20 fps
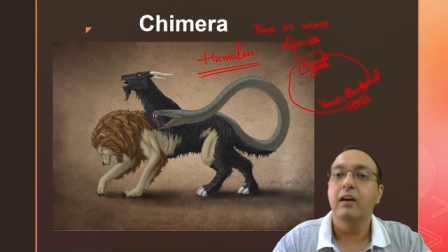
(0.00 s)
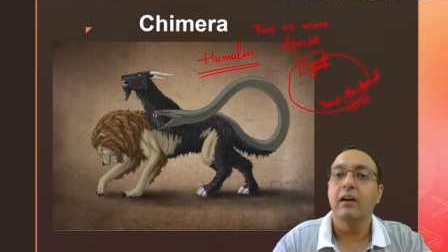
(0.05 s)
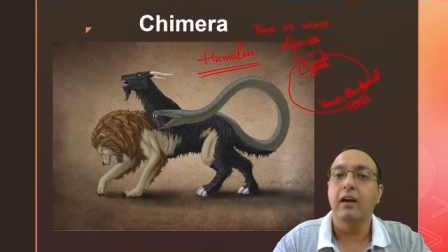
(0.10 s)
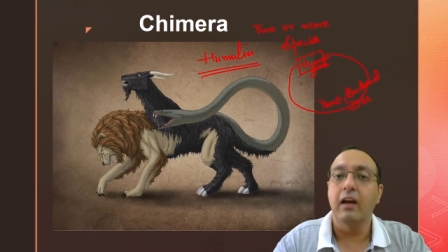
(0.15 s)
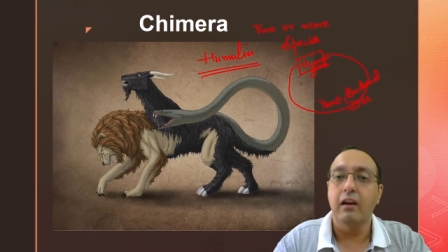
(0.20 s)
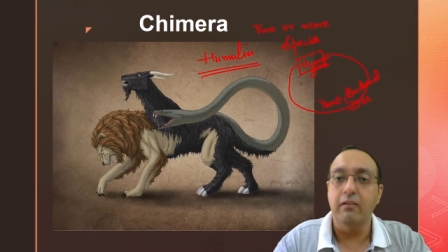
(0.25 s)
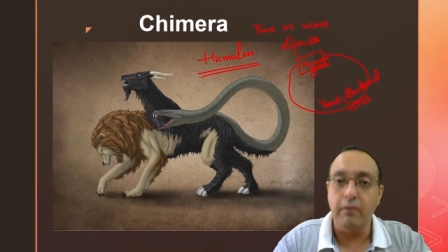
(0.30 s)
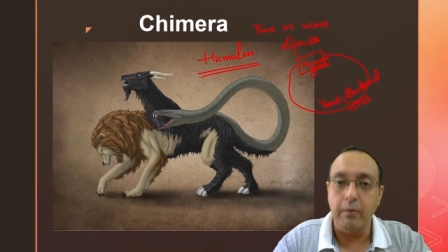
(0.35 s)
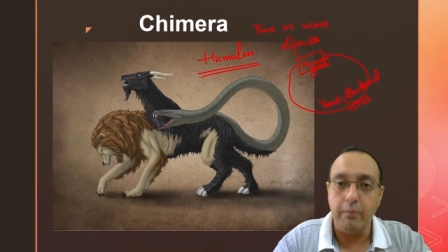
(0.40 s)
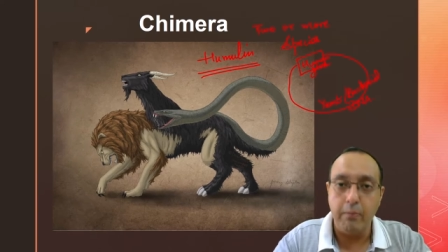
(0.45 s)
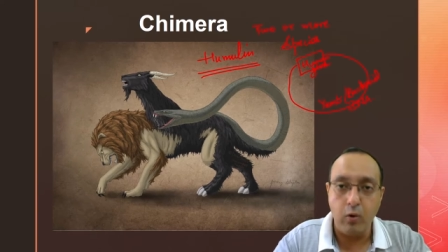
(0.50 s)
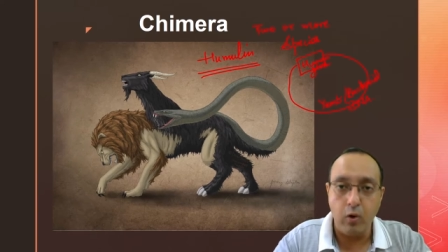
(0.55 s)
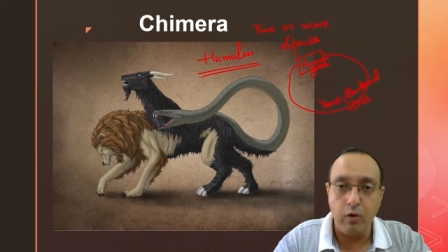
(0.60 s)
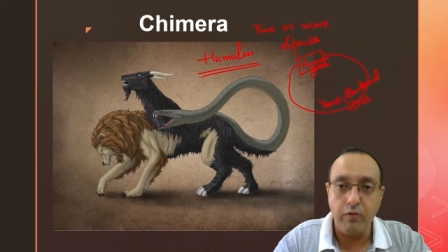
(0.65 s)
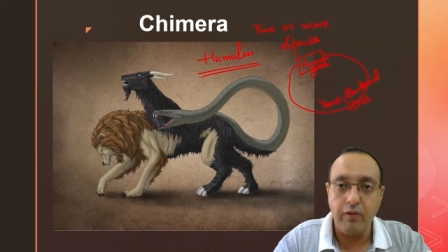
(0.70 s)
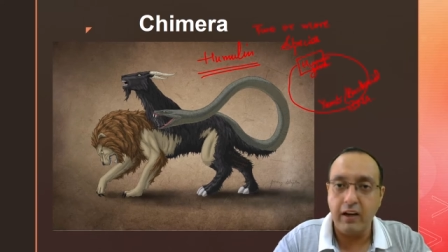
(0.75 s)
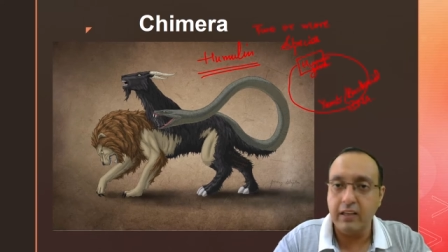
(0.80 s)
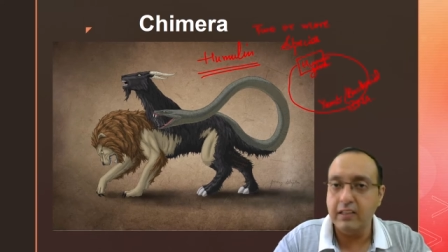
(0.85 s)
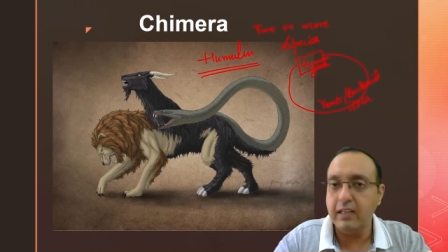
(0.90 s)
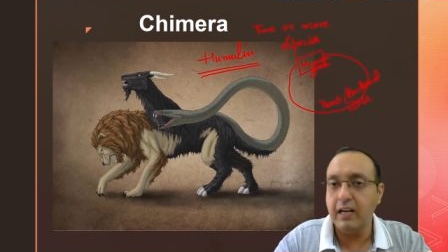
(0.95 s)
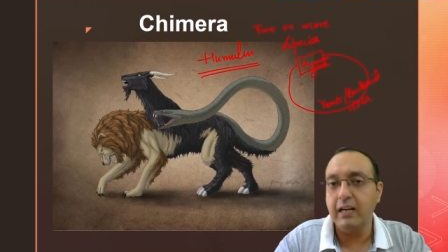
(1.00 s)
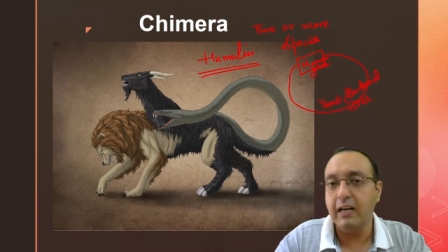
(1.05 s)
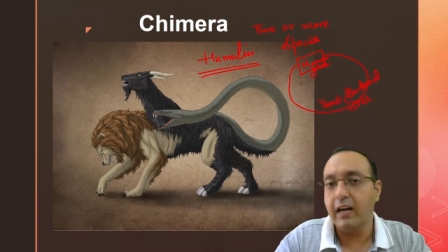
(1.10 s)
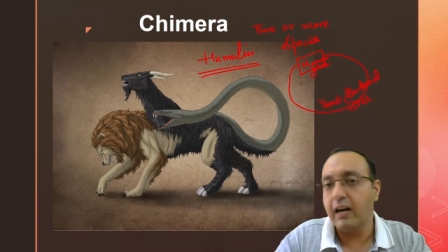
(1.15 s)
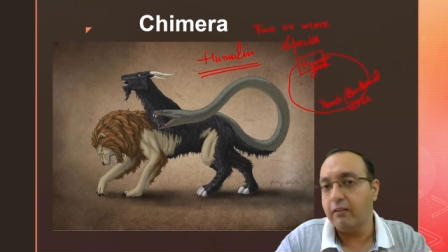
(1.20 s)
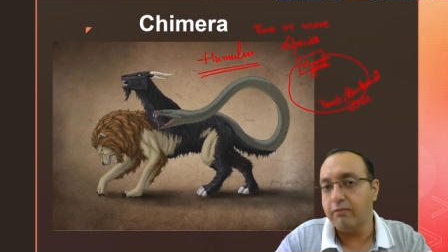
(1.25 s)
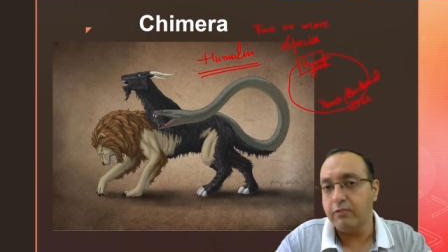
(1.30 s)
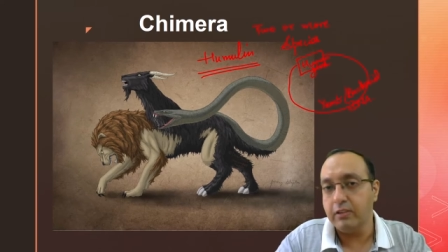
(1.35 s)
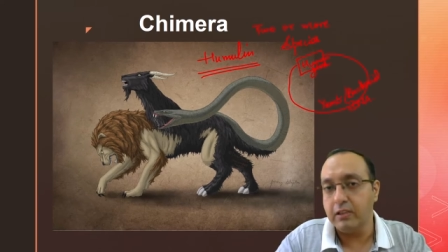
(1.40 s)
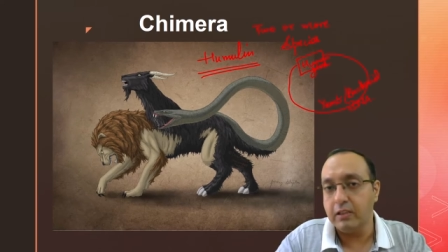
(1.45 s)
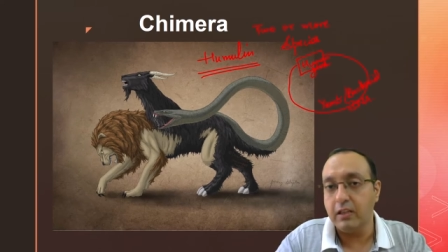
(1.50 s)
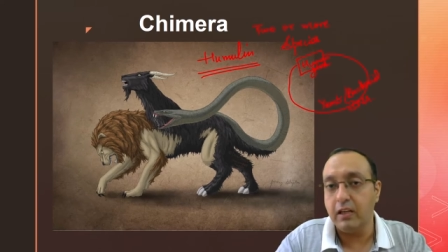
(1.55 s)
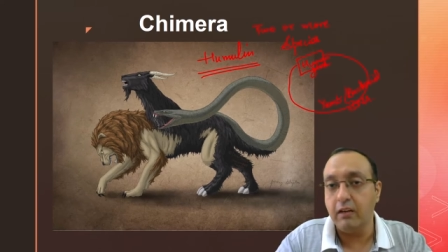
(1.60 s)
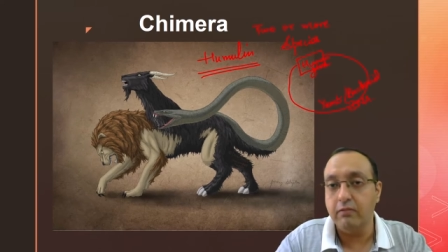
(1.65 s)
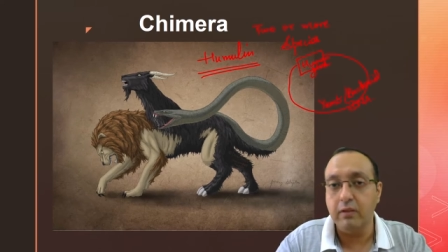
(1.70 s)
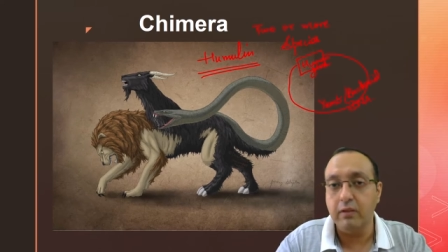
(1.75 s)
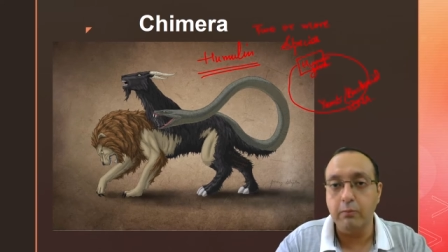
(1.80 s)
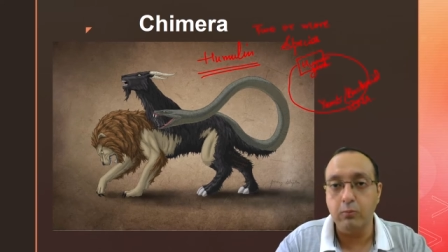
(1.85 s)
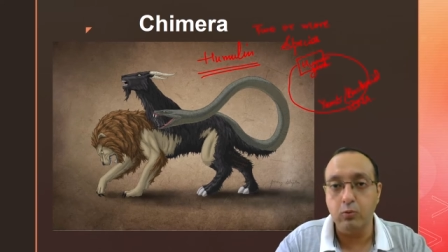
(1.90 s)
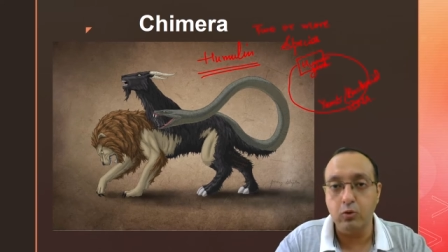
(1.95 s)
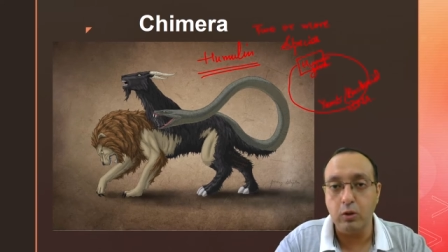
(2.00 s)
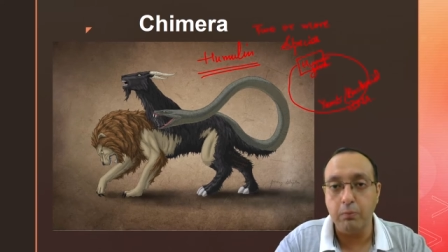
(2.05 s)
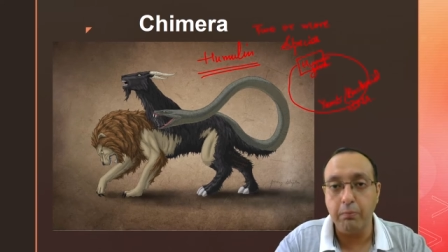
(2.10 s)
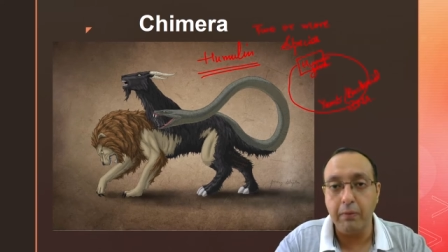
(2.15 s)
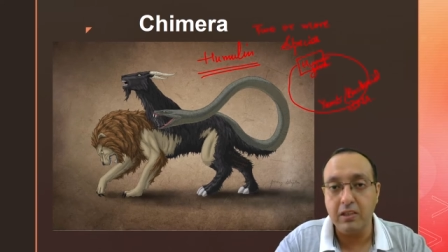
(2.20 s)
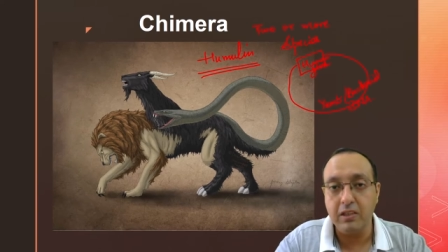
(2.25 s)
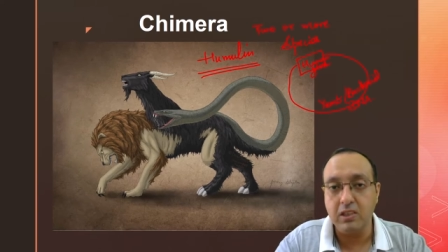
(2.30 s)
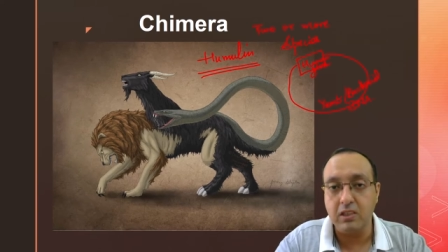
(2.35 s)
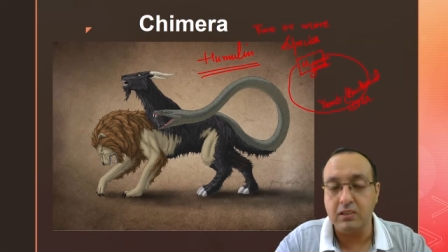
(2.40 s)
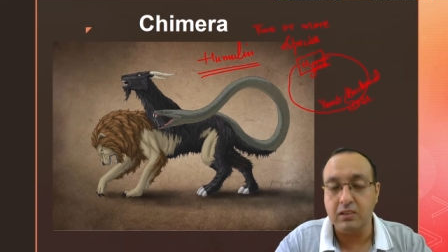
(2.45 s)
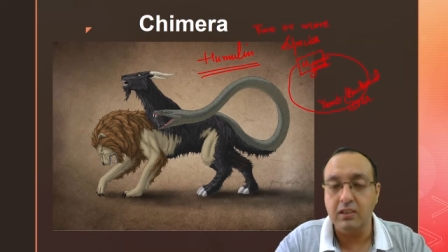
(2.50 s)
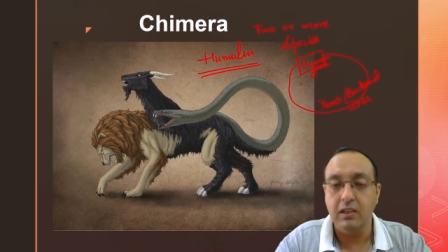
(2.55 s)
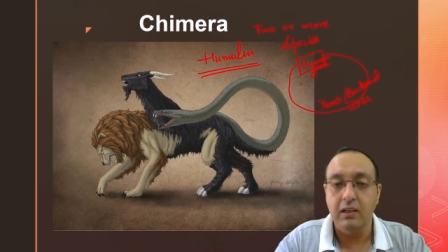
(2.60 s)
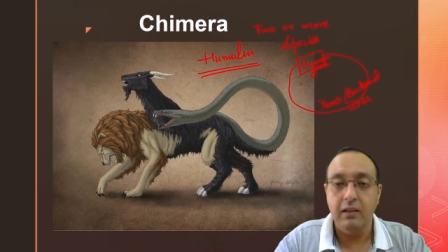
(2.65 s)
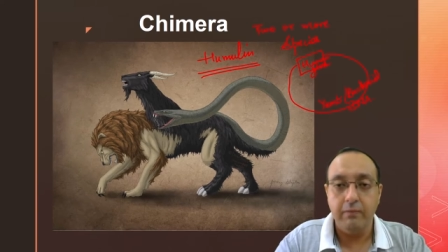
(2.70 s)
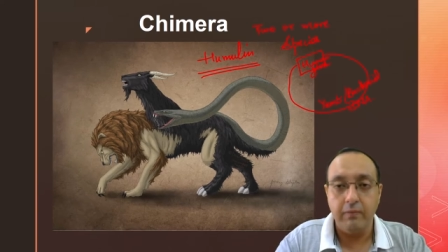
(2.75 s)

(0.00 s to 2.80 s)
and we purify that and we give them to the patients.